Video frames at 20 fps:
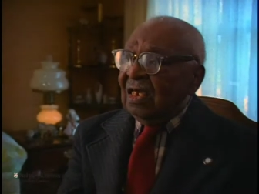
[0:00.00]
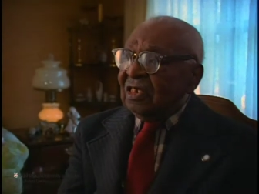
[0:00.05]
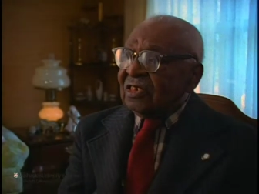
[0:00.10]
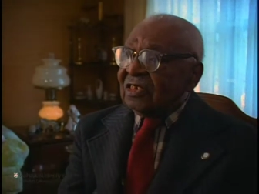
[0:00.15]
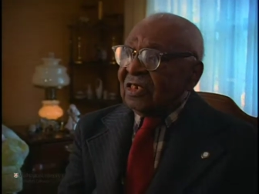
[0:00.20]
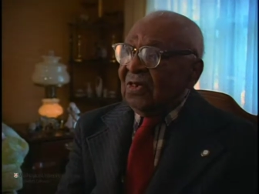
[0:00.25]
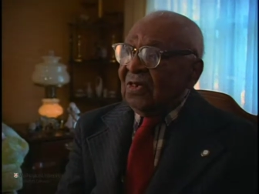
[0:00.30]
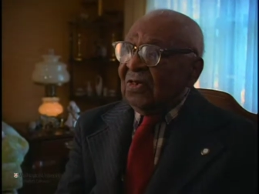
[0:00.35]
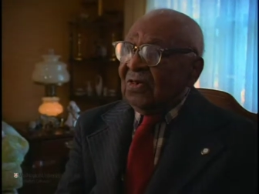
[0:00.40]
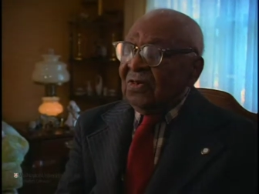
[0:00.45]

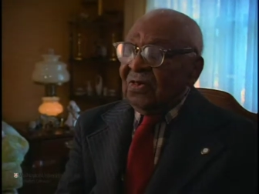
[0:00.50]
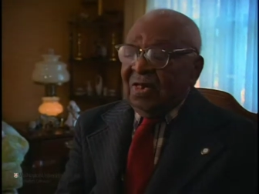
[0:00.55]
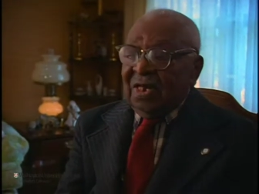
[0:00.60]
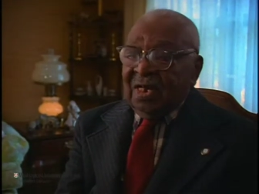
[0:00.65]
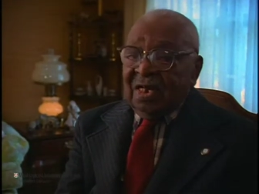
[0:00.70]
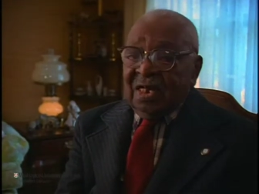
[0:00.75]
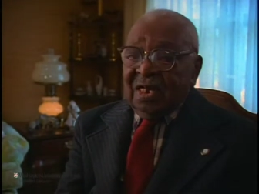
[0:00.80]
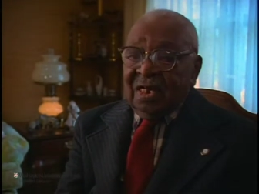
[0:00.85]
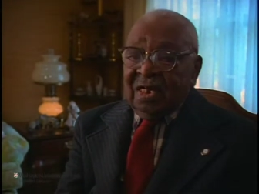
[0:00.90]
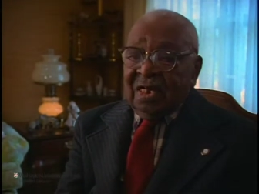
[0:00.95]
So
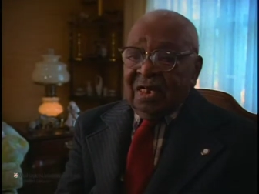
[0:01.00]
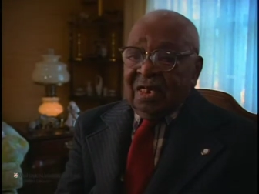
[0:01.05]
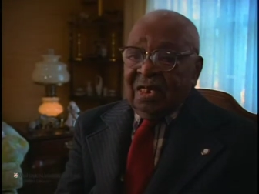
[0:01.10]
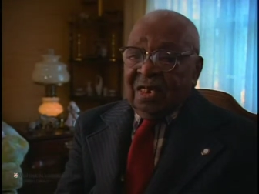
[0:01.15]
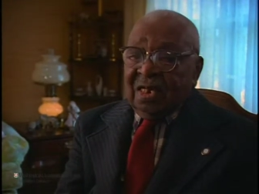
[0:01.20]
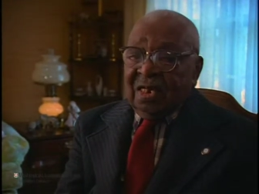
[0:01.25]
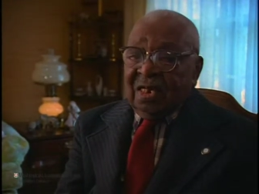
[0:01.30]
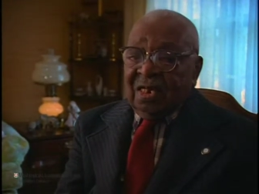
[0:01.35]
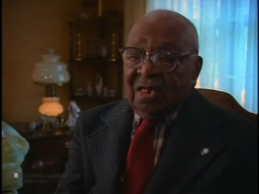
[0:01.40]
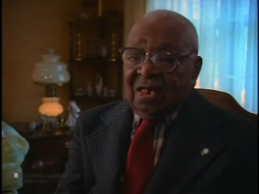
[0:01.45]

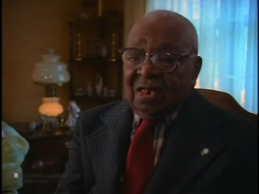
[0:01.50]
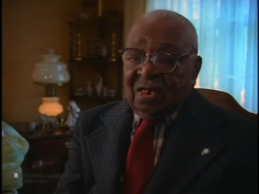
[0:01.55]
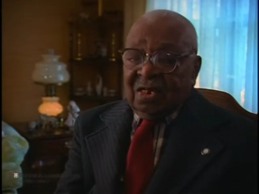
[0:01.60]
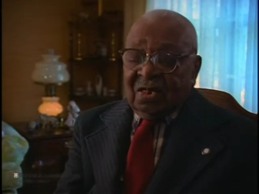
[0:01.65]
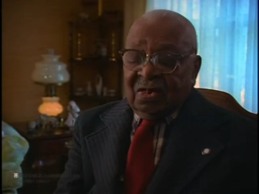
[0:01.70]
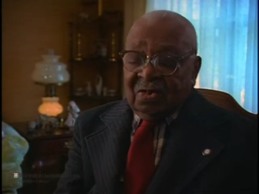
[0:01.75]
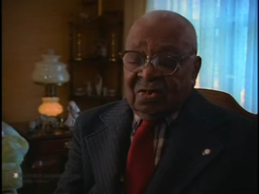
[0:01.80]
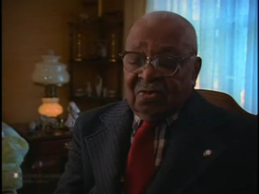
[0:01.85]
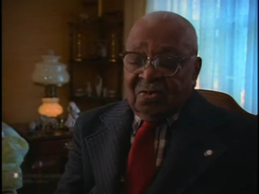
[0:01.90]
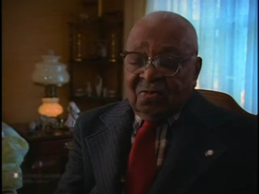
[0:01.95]

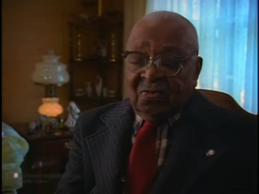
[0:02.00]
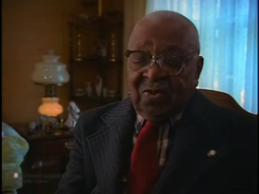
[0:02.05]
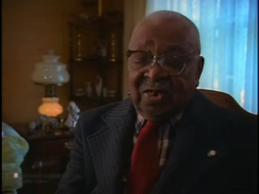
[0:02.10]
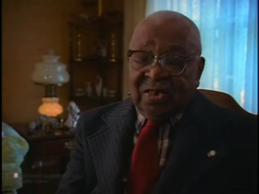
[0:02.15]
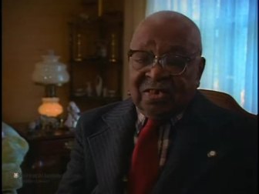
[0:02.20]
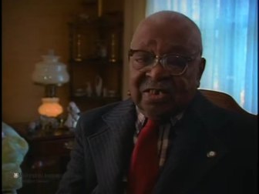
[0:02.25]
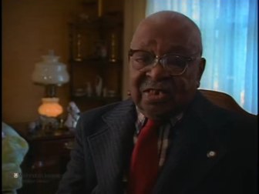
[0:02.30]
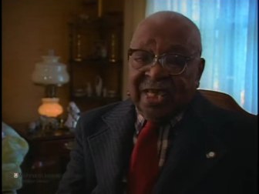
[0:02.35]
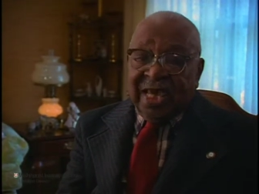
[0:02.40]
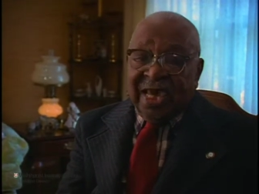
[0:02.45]

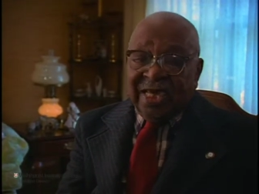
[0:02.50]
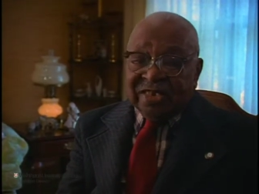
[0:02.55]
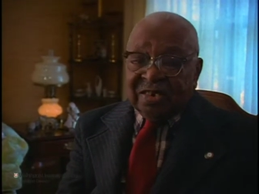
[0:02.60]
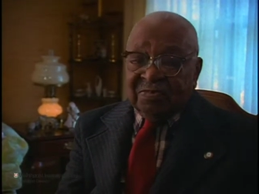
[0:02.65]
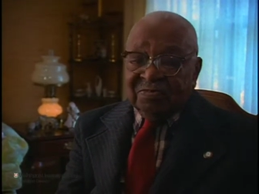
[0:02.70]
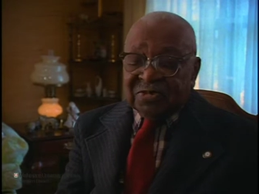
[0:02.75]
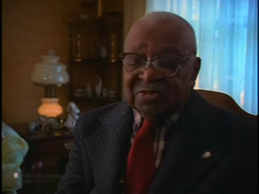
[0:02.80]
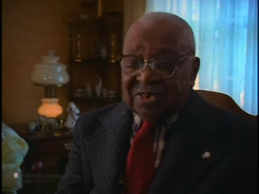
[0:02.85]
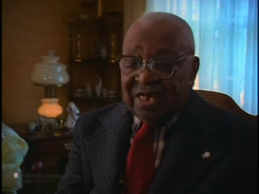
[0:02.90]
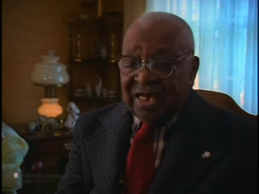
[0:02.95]
when
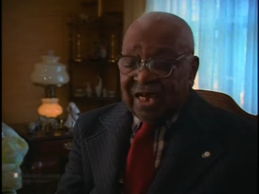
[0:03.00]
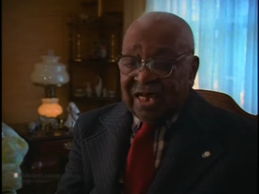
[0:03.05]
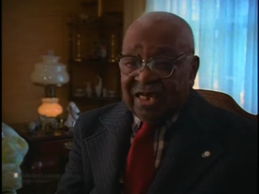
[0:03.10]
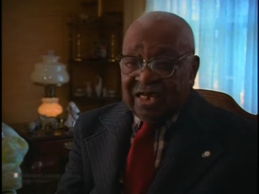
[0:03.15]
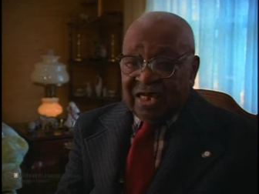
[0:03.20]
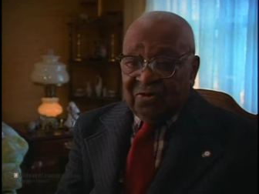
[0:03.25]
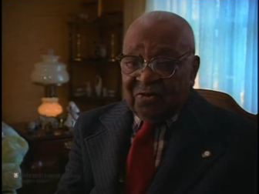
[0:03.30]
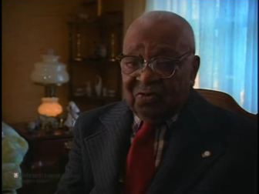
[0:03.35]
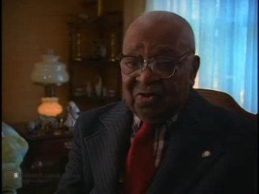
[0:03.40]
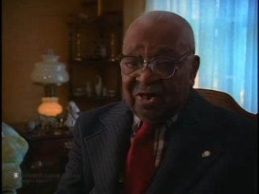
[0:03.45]
Adams, the
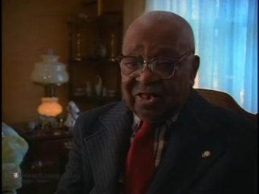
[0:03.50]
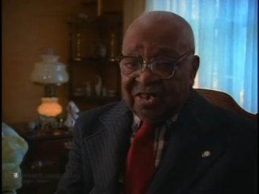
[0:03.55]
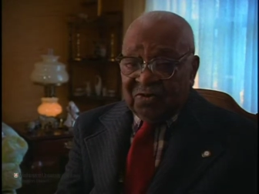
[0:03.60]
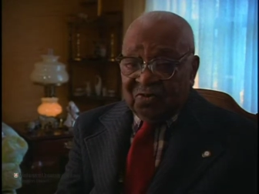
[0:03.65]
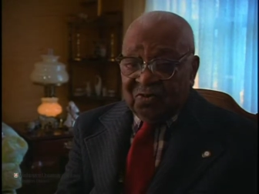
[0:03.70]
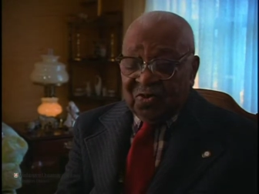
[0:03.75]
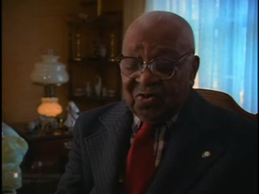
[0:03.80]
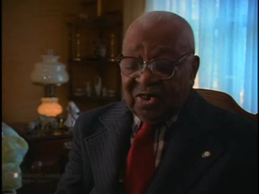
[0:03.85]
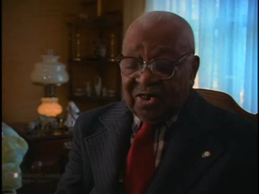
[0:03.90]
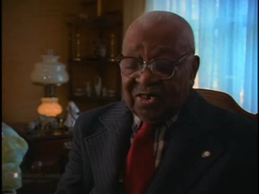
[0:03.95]
guy I was working
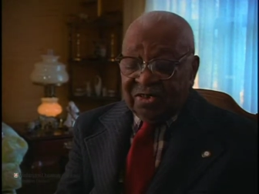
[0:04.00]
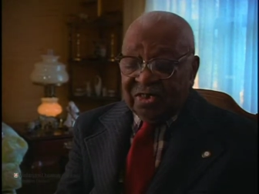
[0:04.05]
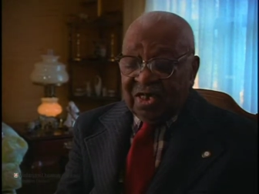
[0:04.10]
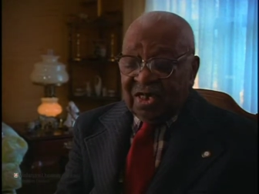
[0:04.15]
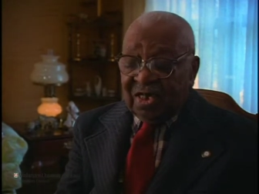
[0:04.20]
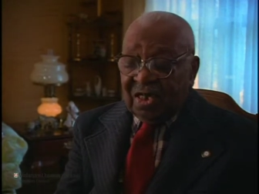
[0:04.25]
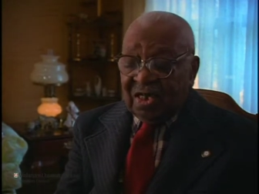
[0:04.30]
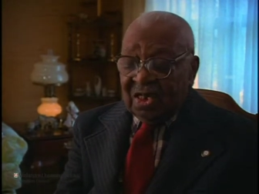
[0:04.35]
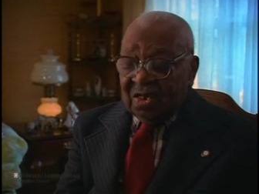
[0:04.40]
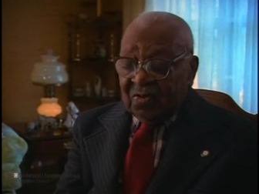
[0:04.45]
with,
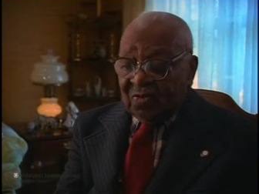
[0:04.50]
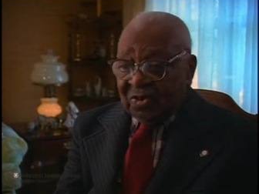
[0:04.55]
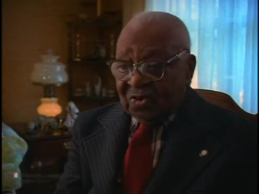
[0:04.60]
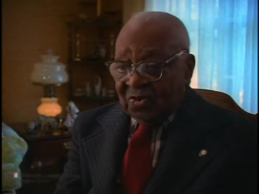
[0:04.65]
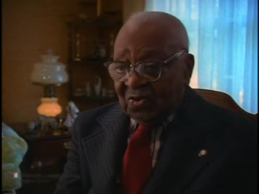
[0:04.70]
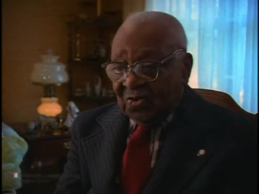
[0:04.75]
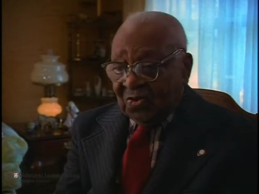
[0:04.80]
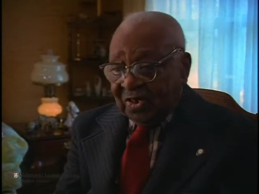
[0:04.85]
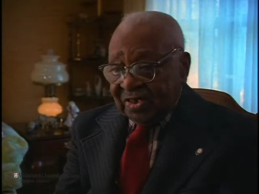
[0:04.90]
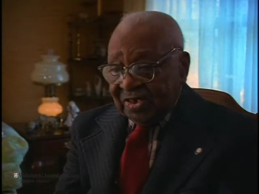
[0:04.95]
would
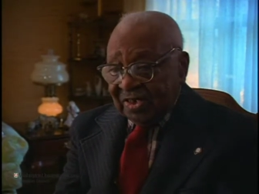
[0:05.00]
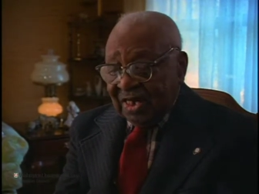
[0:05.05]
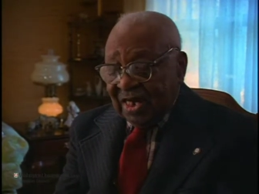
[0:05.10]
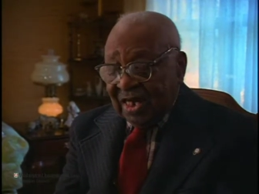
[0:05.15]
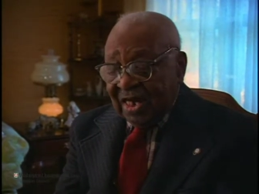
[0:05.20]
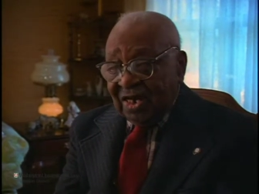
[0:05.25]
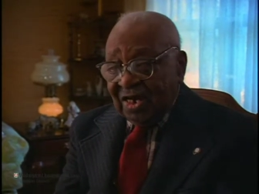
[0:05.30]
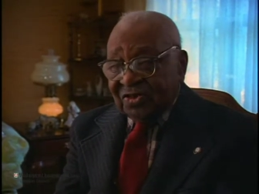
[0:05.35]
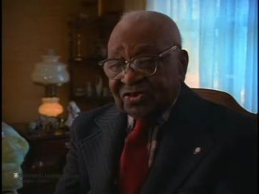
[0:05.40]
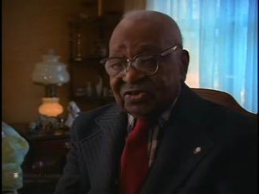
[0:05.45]
go in the
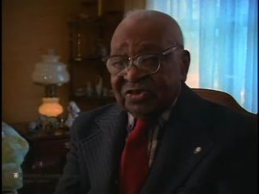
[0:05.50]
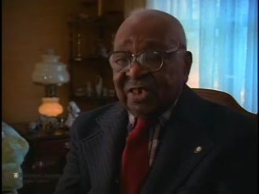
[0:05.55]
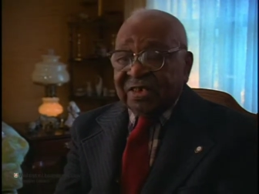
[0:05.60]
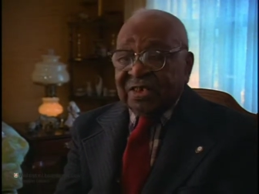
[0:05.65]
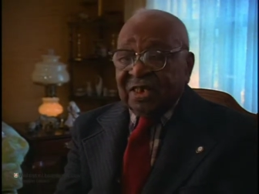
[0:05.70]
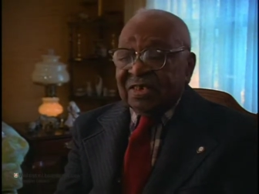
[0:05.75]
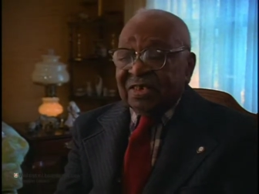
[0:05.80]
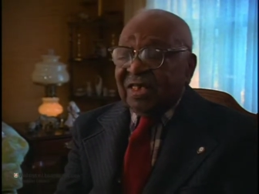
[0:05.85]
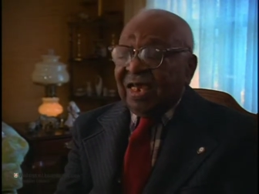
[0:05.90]
house and they didn't